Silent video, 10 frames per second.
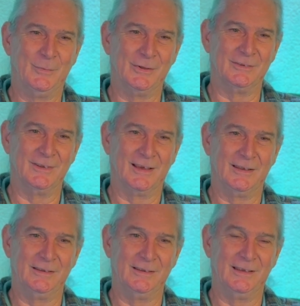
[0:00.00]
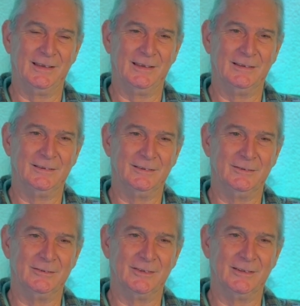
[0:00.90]
but God
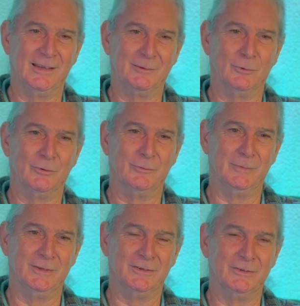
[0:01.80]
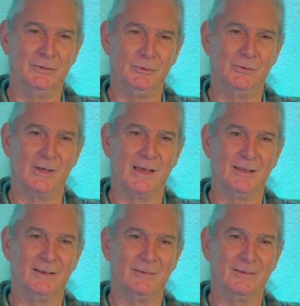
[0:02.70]
has enabled me to do that.